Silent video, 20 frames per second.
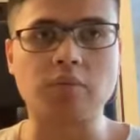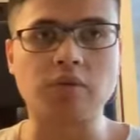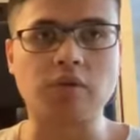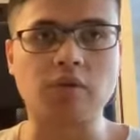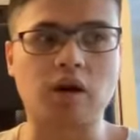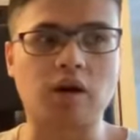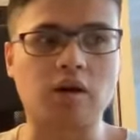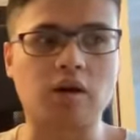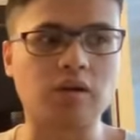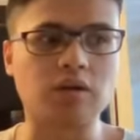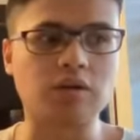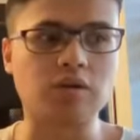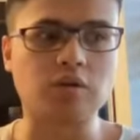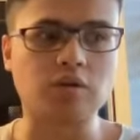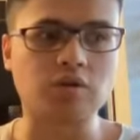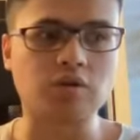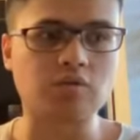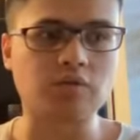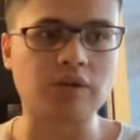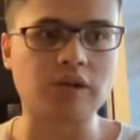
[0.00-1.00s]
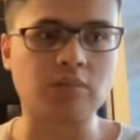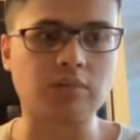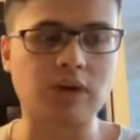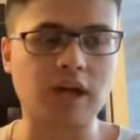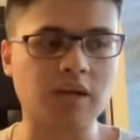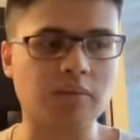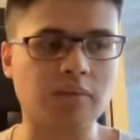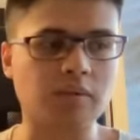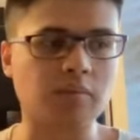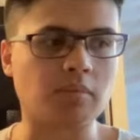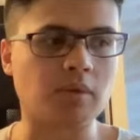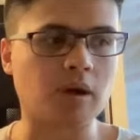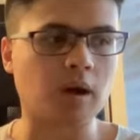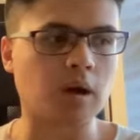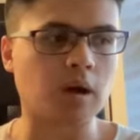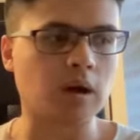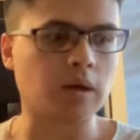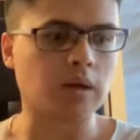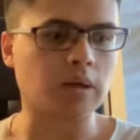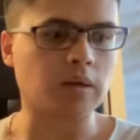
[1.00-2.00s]
you couldn't really blame him.
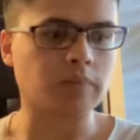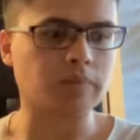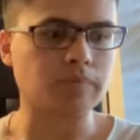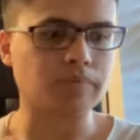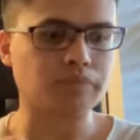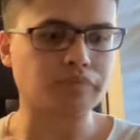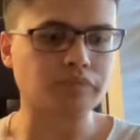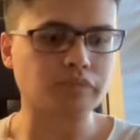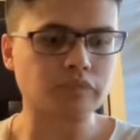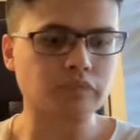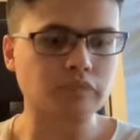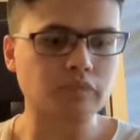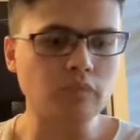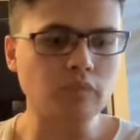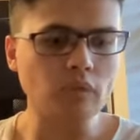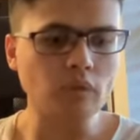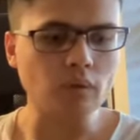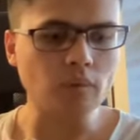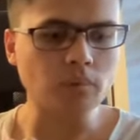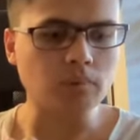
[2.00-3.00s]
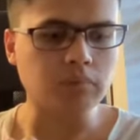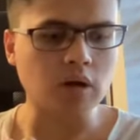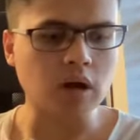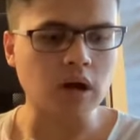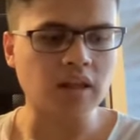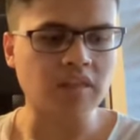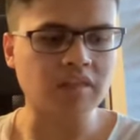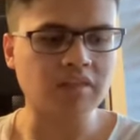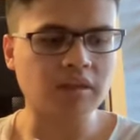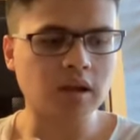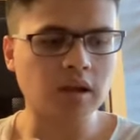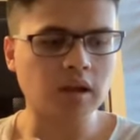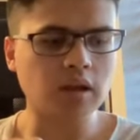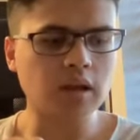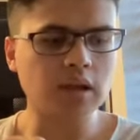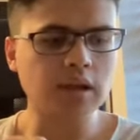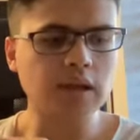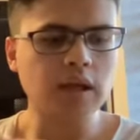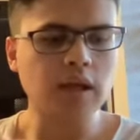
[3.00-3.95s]
But I think